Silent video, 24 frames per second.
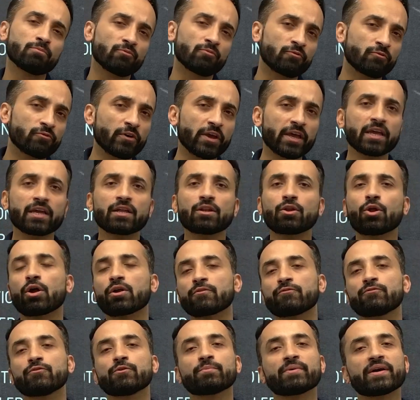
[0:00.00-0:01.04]
a lot of
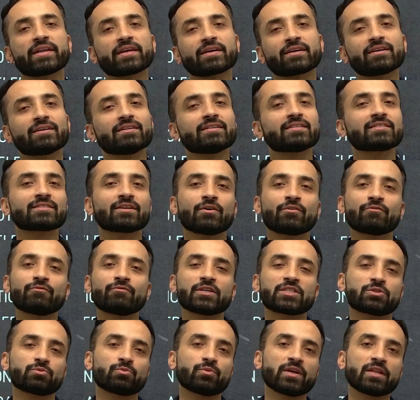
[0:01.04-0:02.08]
numericals
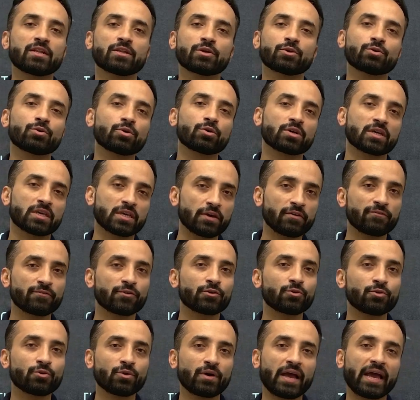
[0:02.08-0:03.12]
which will give
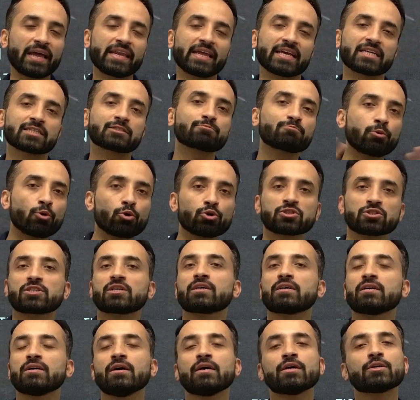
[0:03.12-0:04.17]
you an
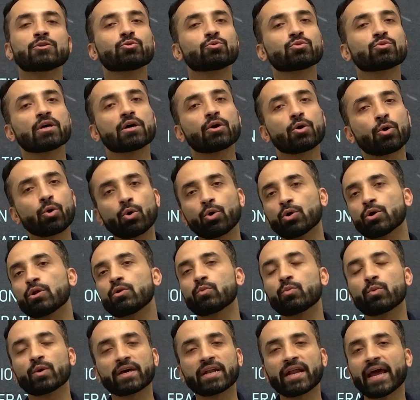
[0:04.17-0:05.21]
exposure to the whole
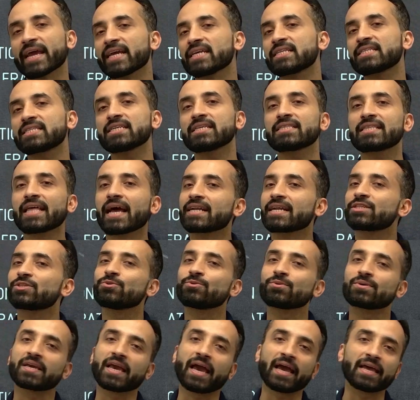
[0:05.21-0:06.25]
variety that you
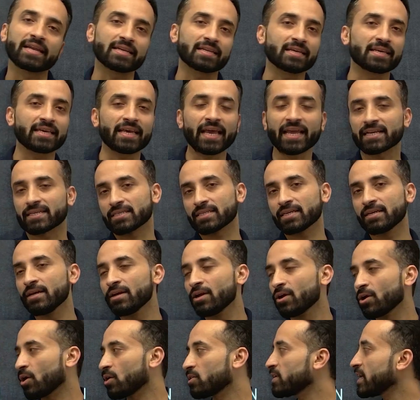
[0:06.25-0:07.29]
can get.
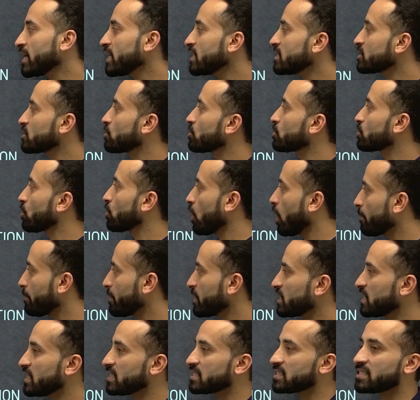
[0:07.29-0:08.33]
All right, so copy
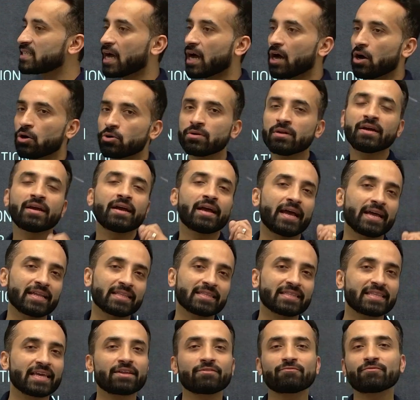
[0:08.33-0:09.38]
this down and
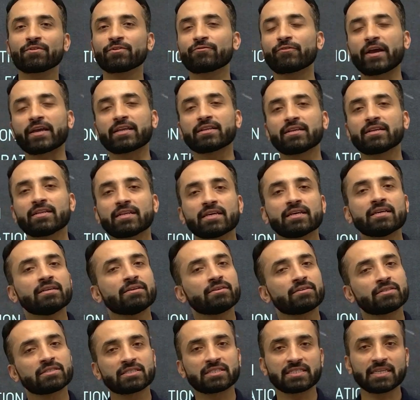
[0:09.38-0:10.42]
then we finally
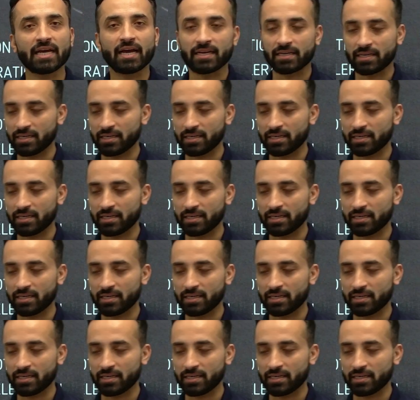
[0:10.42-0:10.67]
start.